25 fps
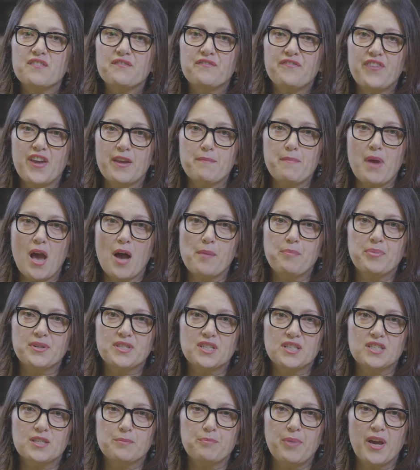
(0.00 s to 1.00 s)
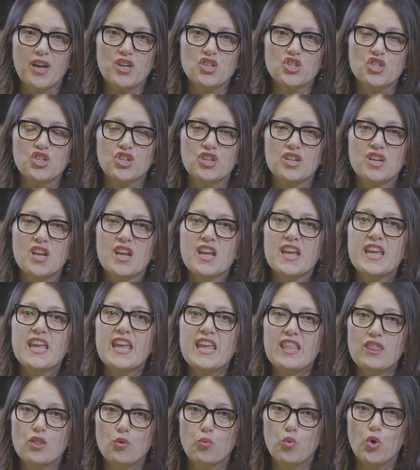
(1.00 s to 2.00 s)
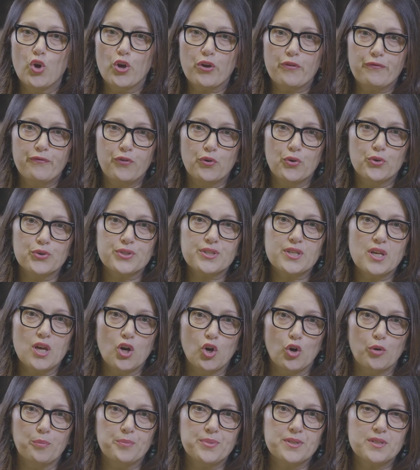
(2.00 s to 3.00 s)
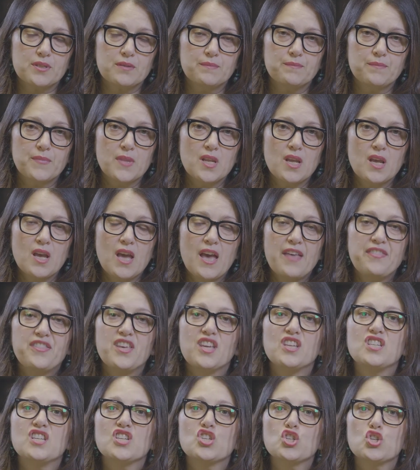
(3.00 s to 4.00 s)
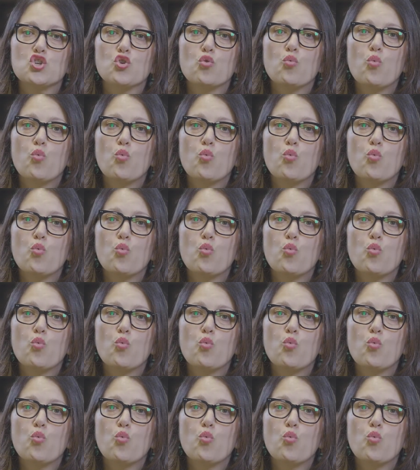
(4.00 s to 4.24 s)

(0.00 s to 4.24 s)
female participation in the workforce helps. The additional